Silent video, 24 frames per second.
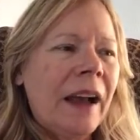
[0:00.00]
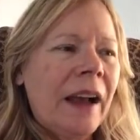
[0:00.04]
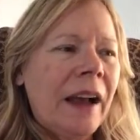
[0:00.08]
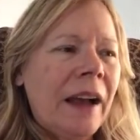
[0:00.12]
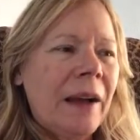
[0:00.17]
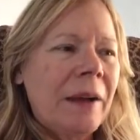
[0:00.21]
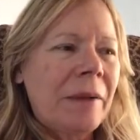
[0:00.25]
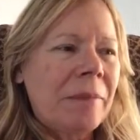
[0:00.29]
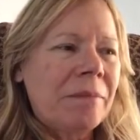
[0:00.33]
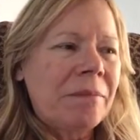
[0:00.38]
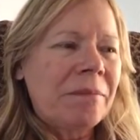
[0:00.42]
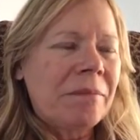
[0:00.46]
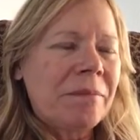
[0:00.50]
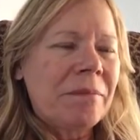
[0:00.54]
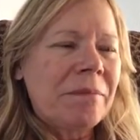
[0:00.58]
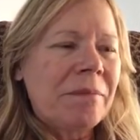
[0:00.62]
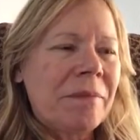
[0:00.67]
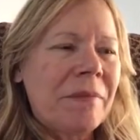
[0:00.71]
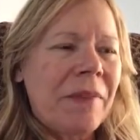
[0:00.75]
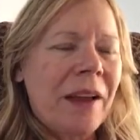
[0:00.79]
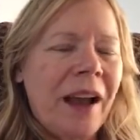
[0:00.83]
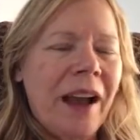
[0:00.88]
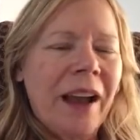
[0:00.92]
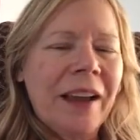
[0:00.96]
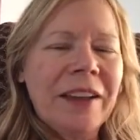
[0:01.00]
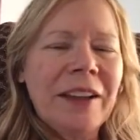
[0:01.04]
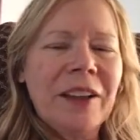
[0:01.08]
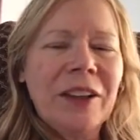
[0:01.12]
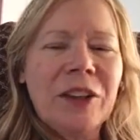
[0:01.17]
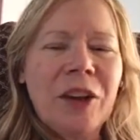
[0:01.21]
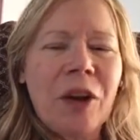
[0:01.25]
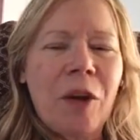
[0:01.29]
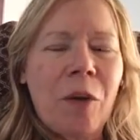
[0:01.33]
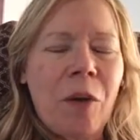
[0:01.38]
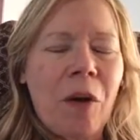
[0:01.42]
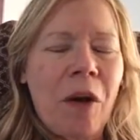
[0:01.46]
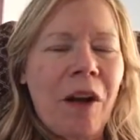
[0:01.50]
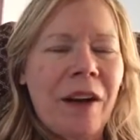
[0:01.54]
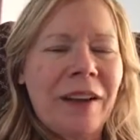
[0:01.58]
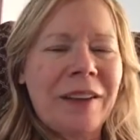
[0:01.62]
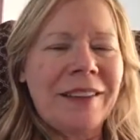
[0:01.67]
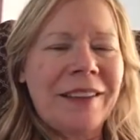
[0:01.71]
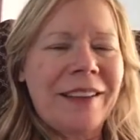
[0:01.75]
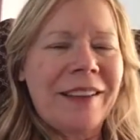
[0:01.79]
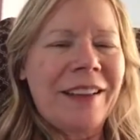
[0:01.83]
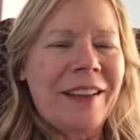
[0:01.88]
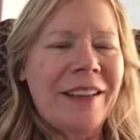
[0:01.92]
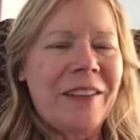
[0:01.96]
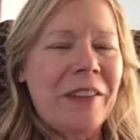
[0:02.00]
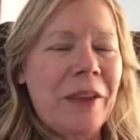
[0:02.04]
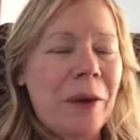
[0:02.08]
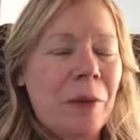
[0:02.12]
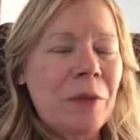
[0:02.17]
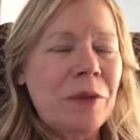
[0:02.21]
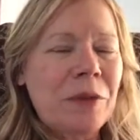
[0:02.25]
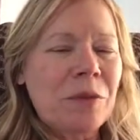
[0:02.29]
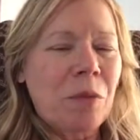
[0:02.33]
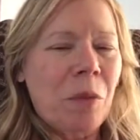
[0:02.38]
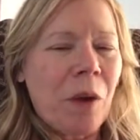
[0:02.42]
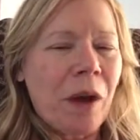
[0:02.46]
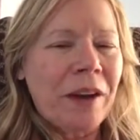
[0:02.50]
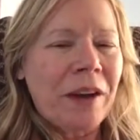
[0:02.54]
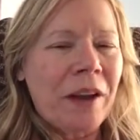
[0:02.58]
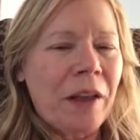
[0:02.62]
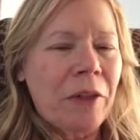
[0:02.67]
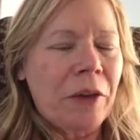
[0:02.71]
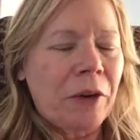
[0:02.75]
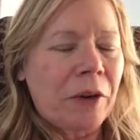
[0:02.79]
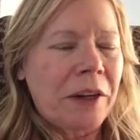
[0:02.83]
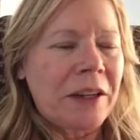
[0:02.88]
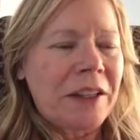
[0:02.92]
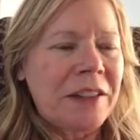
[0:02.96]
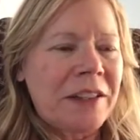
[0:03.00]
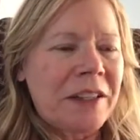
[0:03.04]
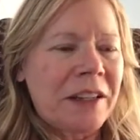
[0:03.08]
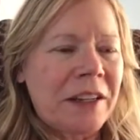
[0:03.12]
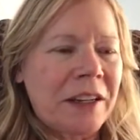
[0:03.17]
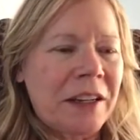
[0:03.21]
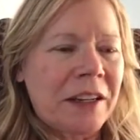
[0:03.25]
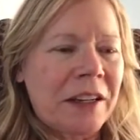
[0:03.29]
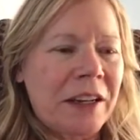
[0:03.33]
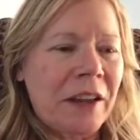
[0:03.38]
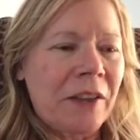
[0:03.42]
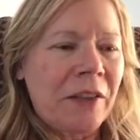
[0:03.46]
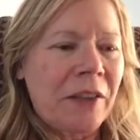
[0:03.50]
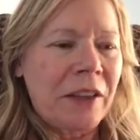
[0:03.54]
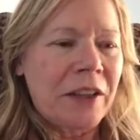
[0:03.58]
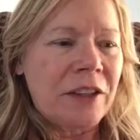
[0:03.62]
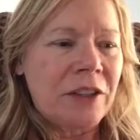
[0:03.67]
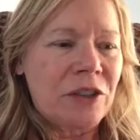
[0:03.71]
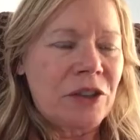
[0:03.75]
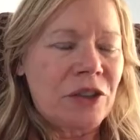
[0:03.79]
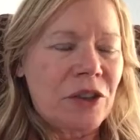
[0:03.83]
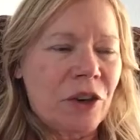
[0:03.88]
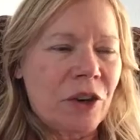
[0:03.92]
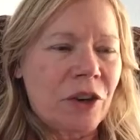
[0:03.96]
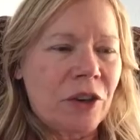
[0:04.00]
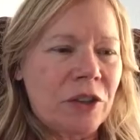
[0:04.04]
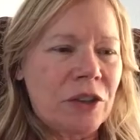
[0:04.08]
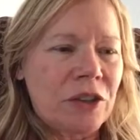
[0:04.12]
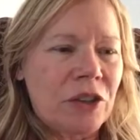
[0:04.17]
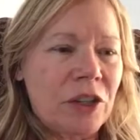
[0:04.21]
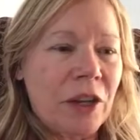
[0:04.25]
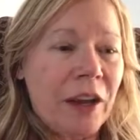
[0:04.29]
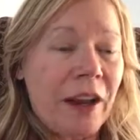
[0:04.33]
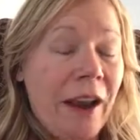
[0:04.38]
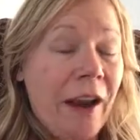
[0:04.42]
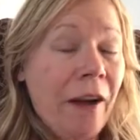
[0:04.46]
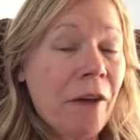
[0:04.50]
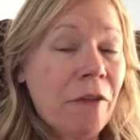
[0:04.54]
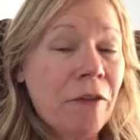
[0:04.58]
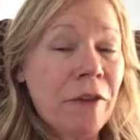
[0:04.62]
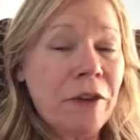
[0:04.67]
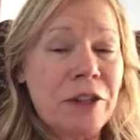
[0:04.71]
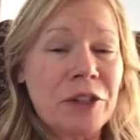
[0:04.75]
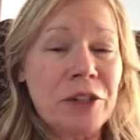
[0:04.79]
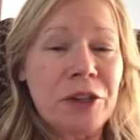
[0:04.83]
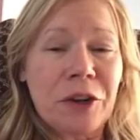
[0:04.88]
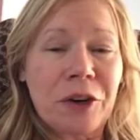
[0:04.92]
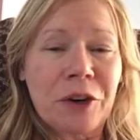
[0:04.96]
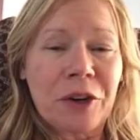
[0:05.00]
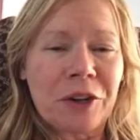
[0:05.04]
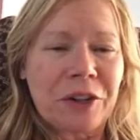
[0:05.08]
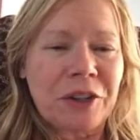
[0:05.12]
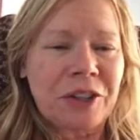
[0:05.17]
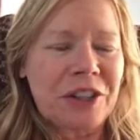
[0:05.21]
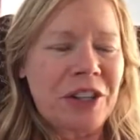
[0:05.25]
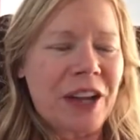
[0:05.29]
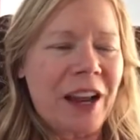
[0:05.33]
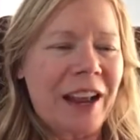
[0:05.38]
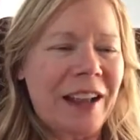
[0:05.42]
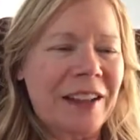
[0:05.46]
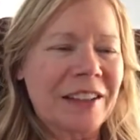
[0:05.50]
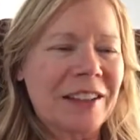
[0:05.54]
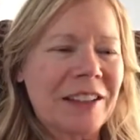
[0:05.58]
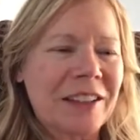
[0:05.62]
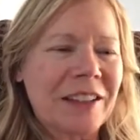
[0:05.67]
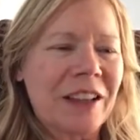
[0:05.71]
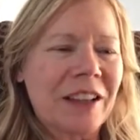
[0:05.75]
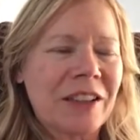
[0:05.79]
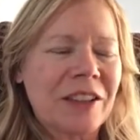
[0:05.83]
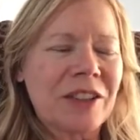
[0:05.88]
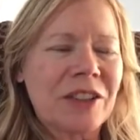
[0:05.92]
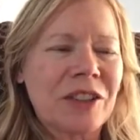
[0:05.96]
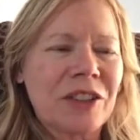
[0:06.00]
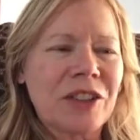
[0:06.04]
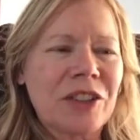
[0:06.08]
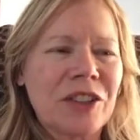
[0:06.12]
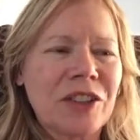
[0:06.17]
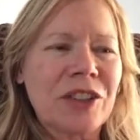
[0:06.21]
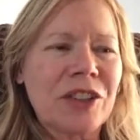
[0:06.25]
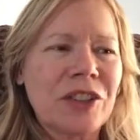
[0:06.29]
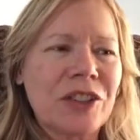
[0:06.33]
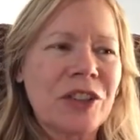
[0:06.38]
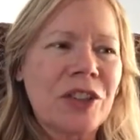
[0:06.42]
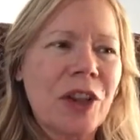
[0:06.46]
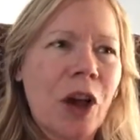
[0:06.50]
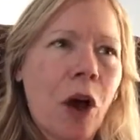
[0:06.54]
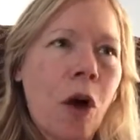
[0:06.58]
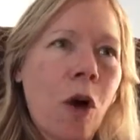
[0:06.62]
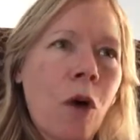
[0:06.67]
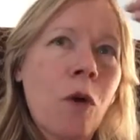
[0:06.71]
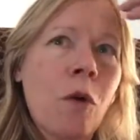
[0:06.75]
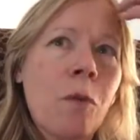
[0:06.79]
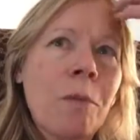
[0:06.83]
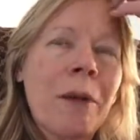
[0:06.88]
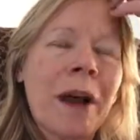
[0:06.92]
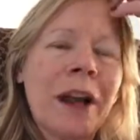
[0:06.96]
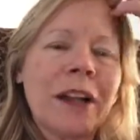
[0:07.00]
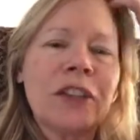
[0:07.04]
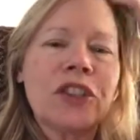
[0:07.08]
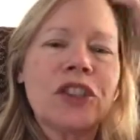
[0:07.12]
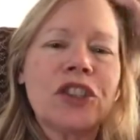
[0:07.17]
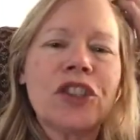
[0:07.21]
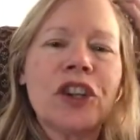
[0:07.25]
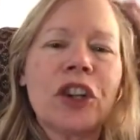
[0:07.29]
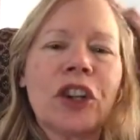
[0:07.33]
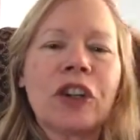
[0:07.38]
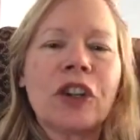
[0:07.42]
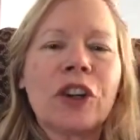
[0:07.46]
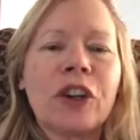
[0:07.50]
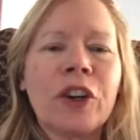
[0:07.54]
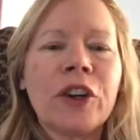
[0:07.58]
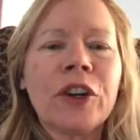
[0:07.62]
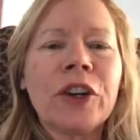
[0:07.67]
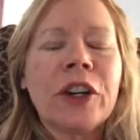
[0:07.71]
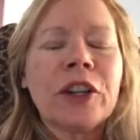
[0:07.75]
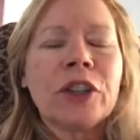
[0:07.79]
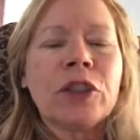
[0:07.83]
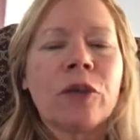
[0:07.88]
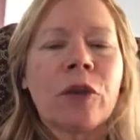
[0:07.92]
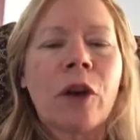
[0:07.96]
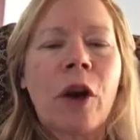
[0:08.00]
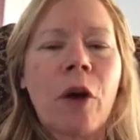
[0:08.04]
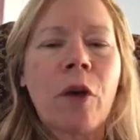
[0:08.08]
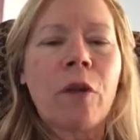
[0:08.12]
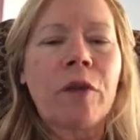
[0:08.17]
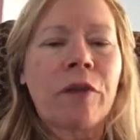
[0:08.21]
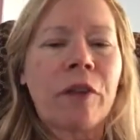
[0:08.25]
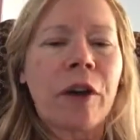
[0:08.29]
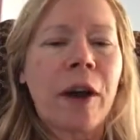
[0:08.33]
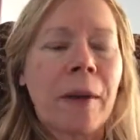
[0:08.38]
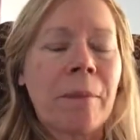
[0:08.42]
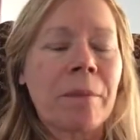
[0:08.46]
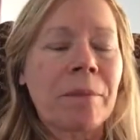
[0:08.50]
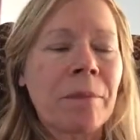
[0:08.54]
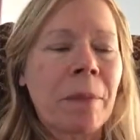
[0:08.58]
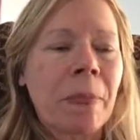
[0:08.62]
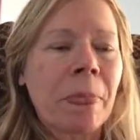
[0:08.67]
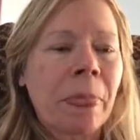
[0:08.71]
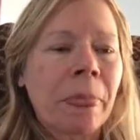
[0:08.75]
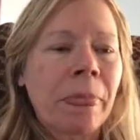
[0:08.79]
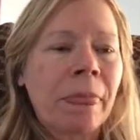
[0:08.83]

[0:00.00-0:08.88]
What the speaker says: I could go on. There was one other incident in this church. Every church has so much to learn and grow from.